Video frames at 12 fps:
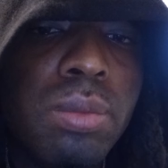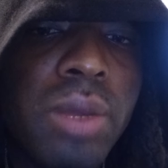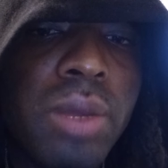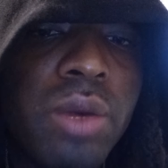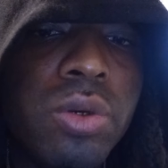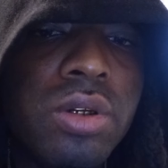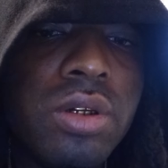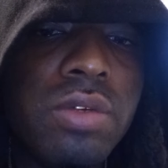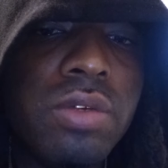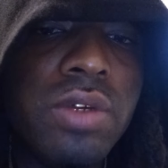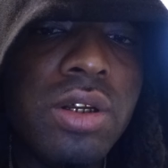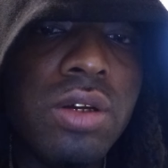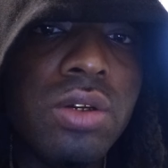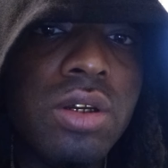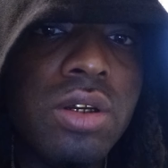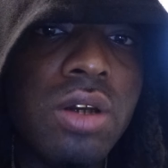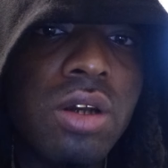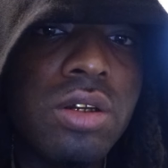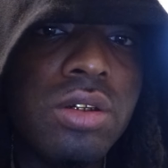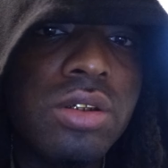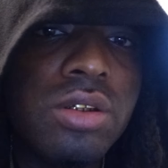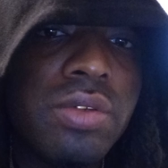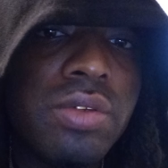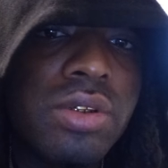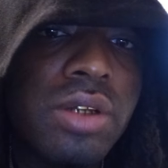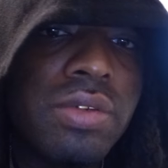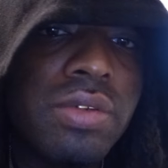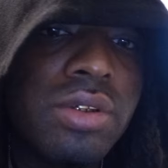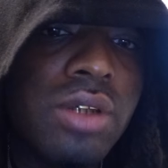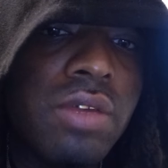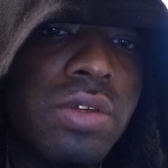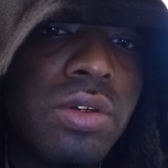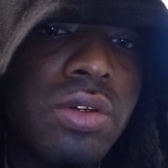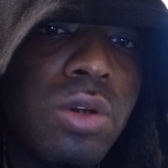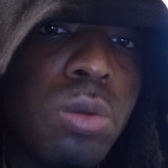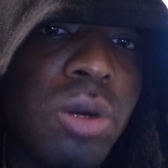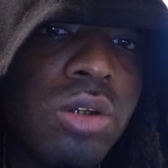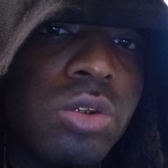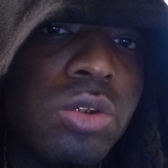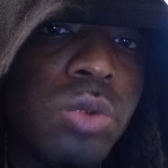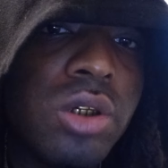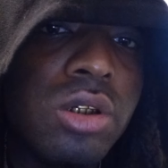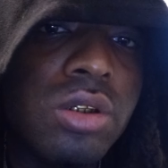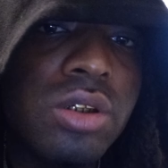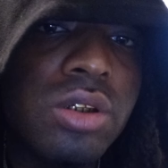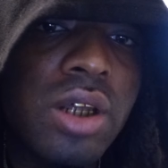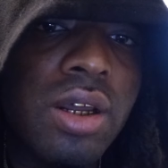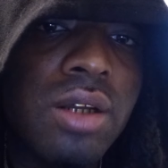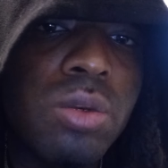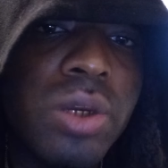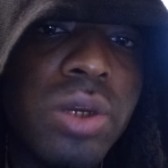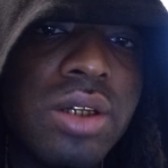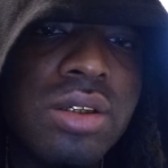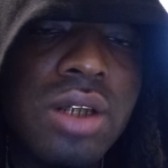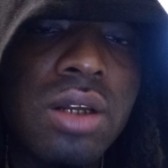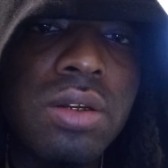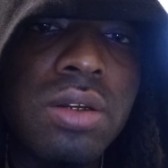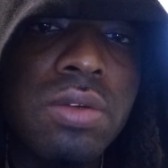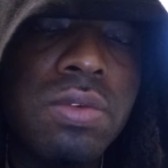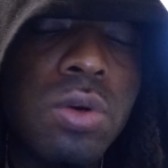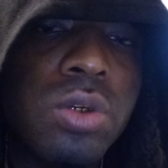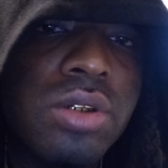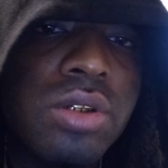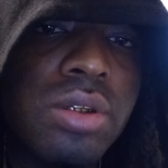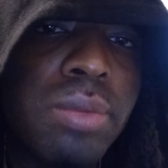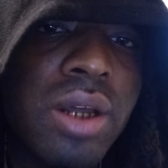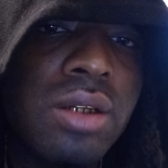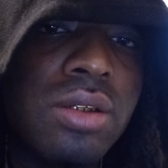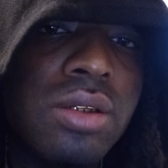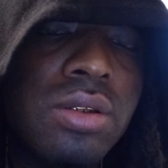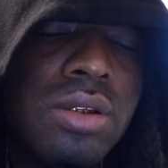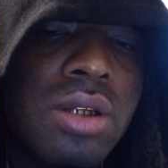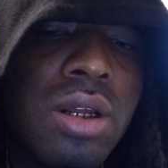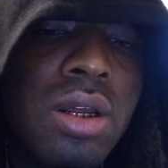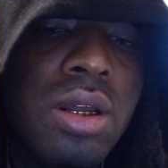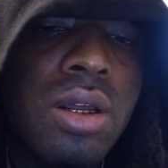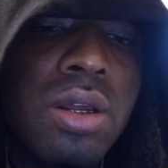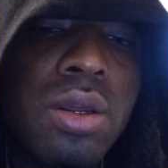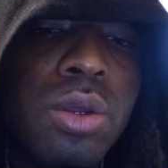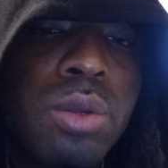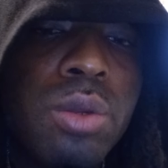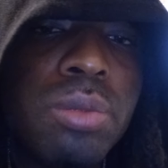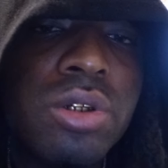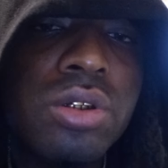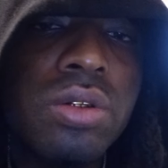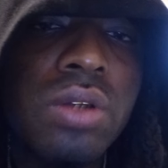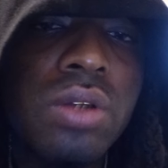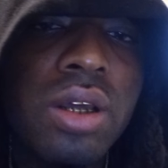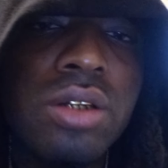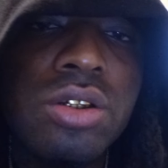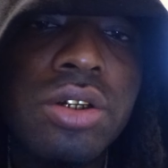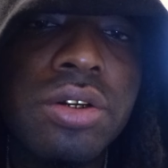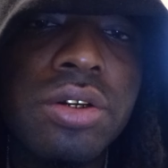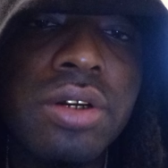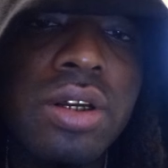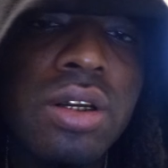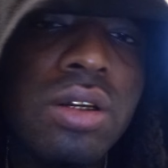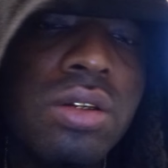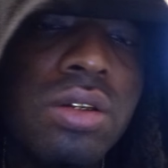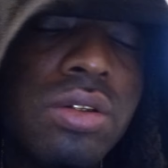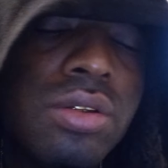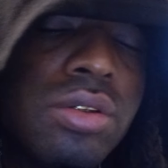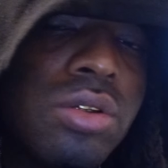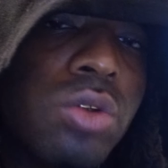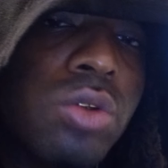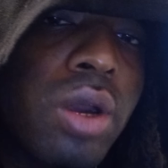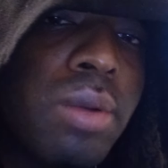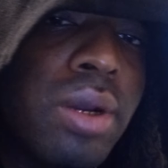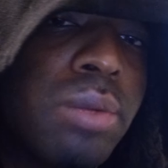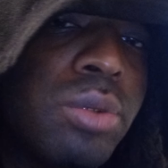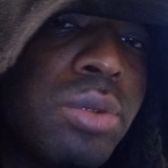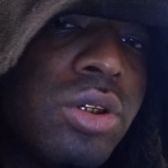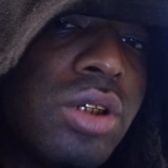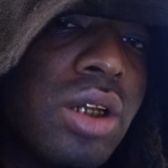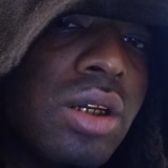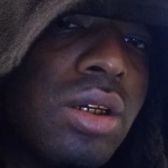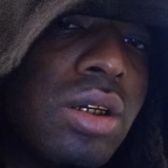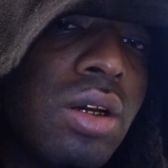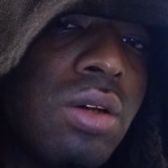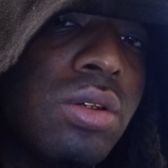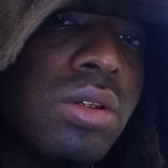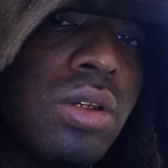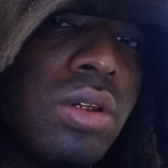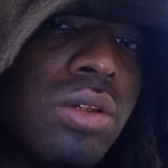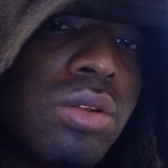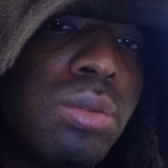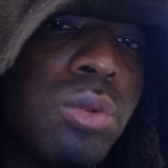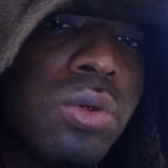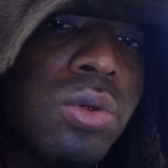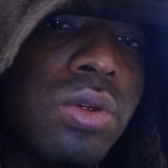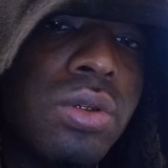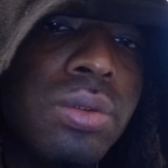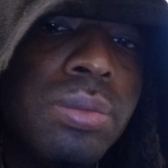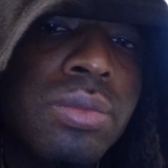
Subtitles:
Back with another video, Enoch Hill 777. Hope all is well. Stay out of the way, safe, focus, and balance. Make sure you like, share, and subscribe. I appreciate all the love and support.